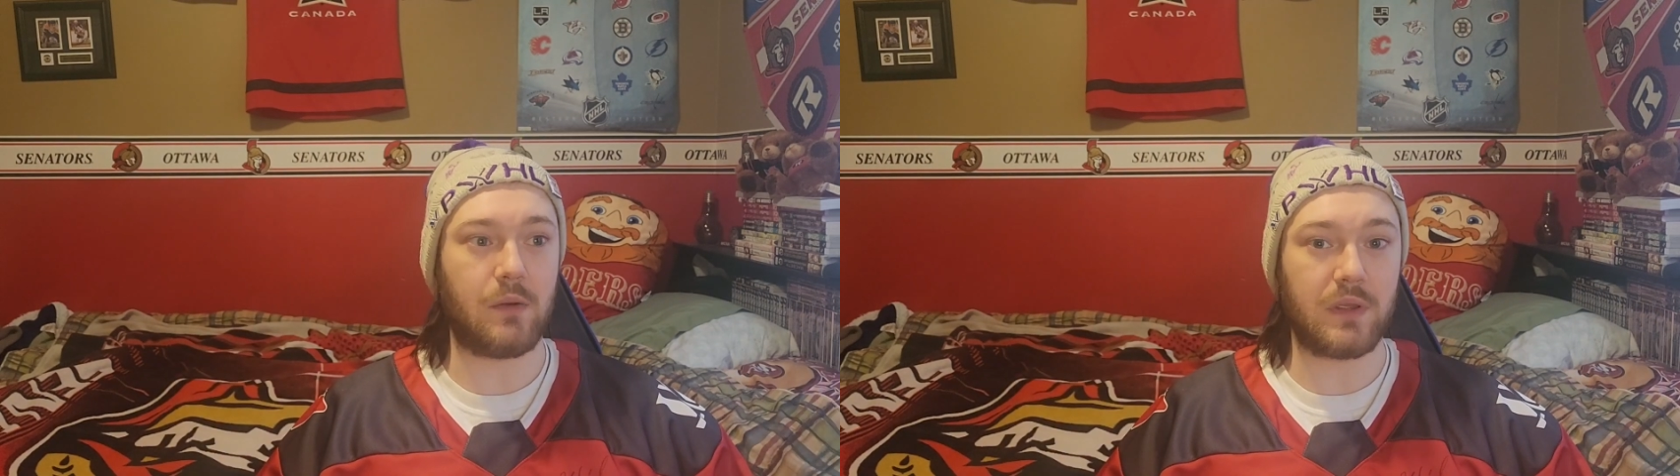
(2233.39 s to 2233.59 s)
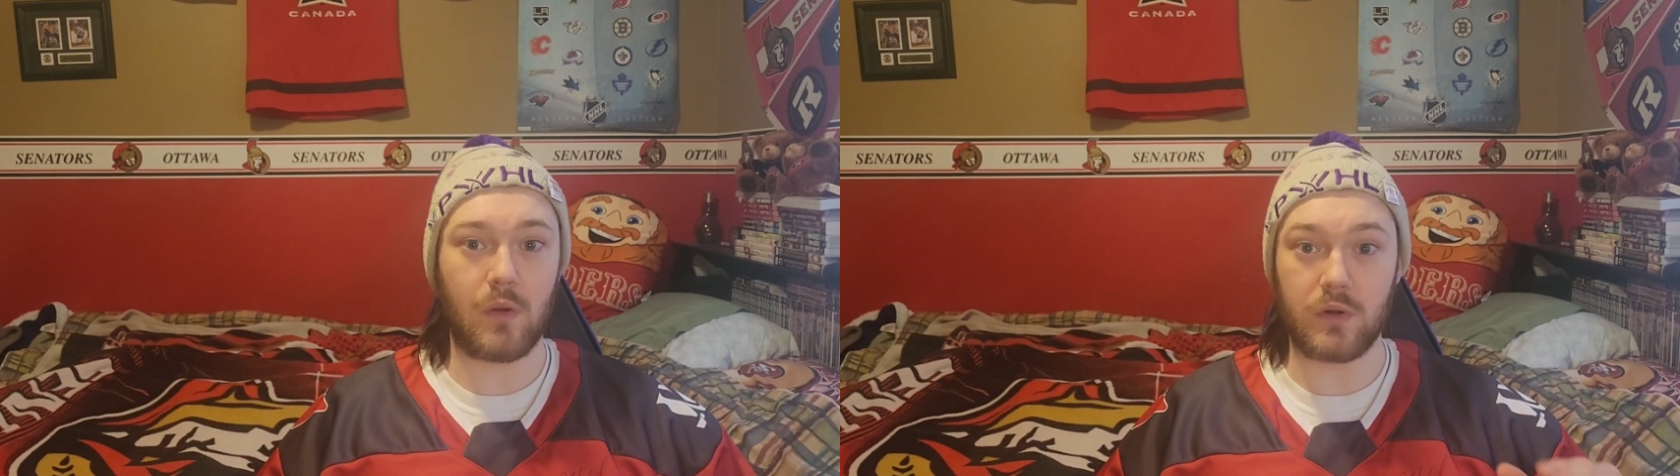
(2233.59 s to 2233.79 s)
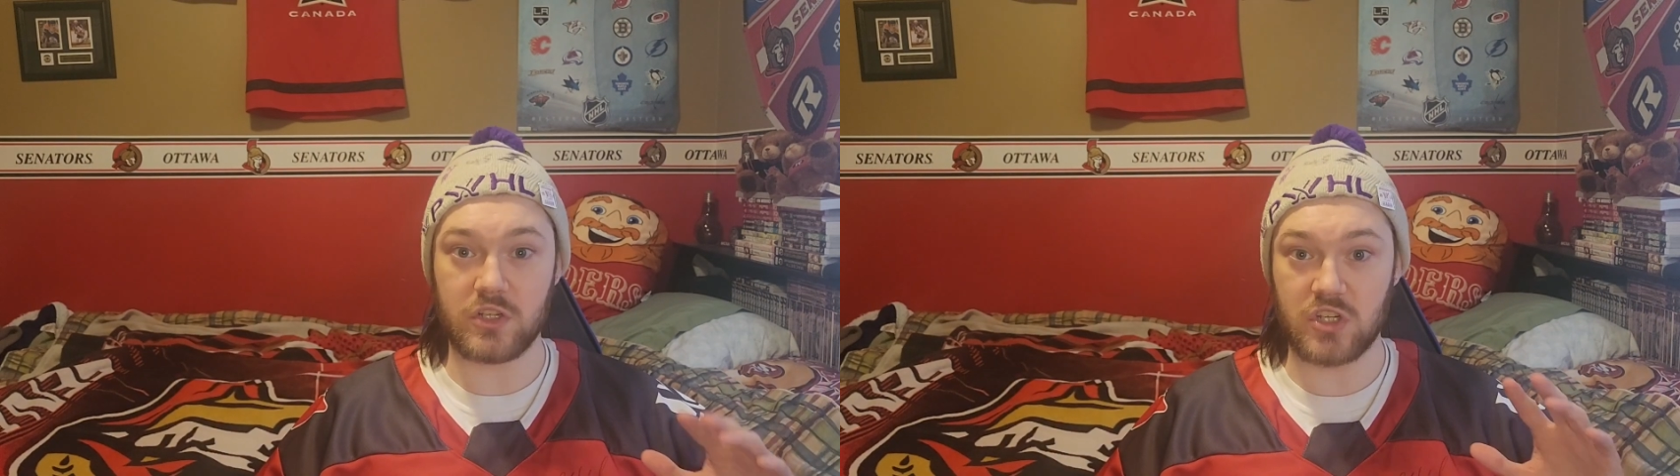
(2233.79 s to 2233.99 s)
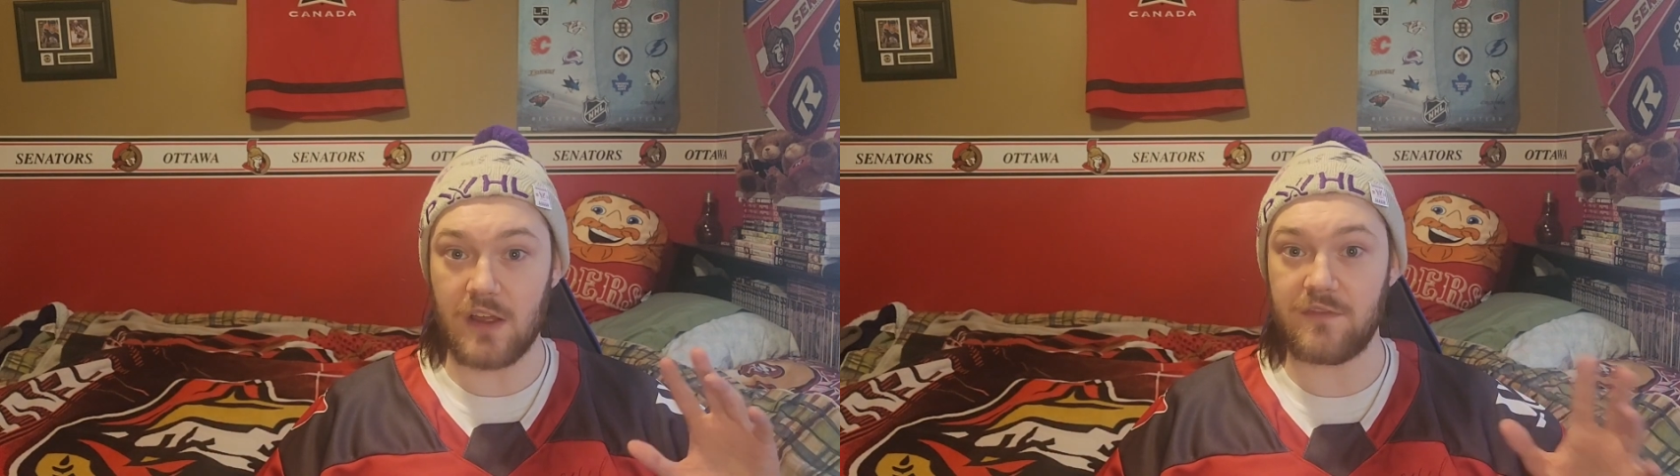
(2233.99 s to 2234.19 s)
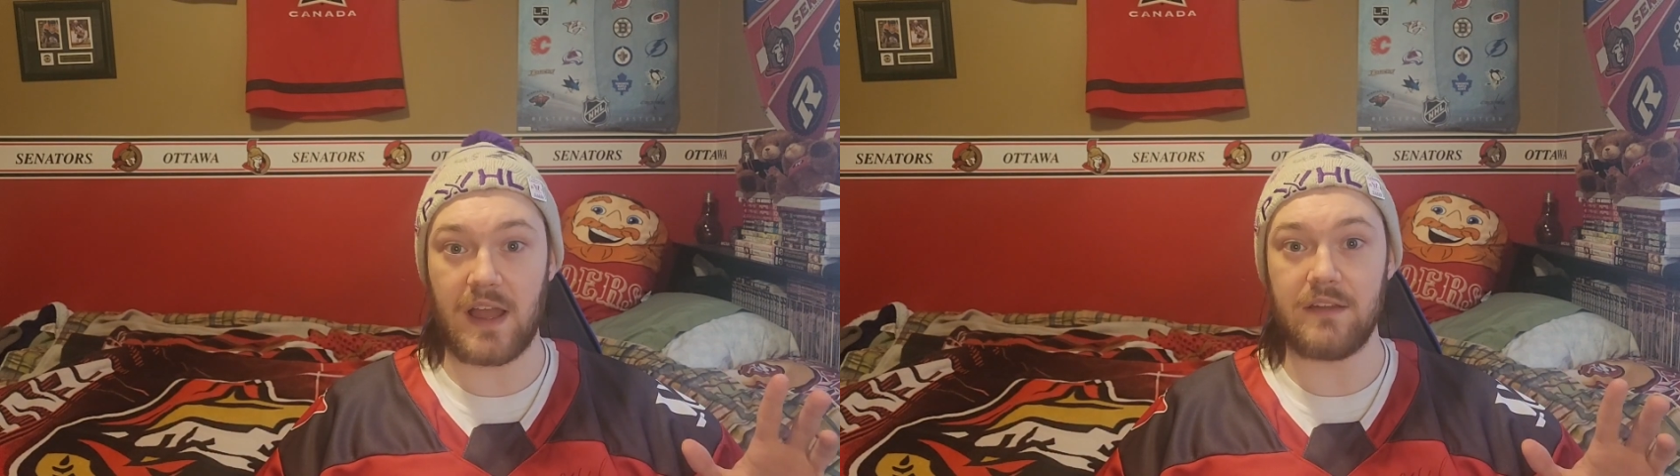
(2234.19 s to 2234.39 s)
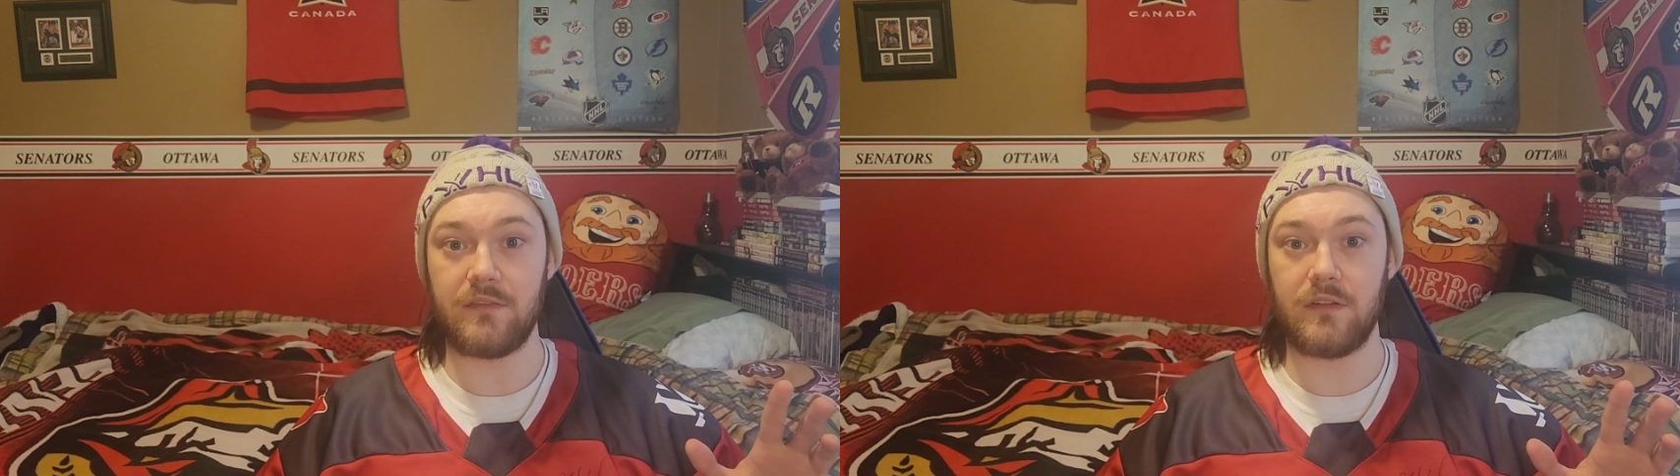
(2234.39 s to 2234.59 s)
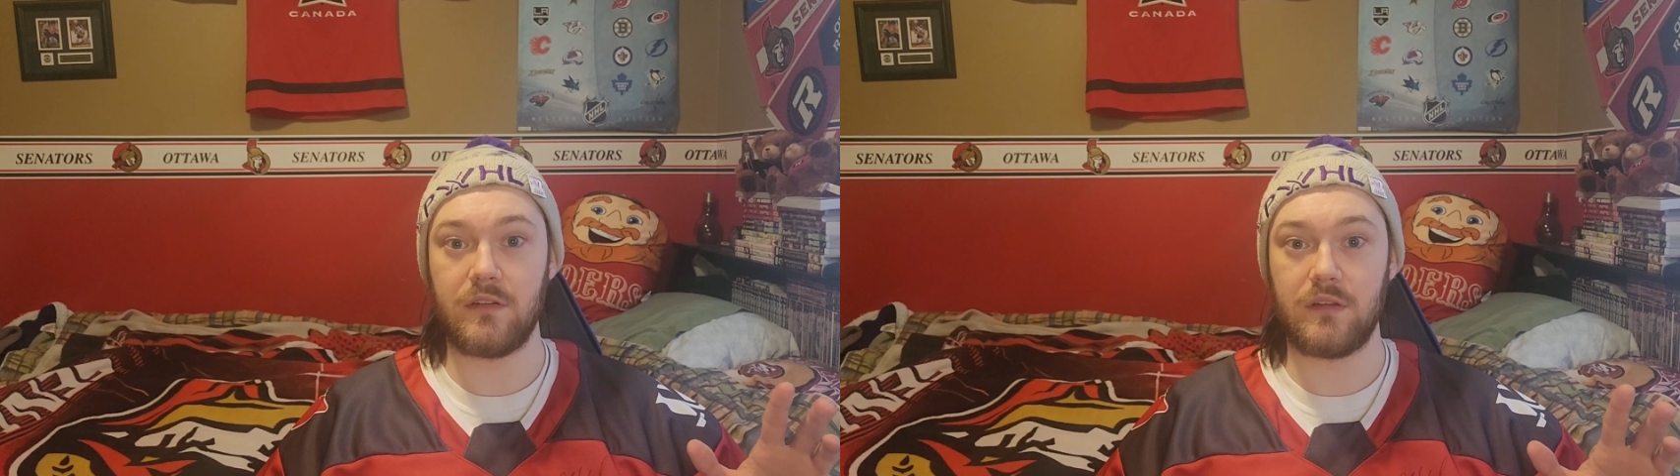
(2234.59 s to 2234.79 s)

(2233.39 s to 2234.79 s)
And we go in a shot 5.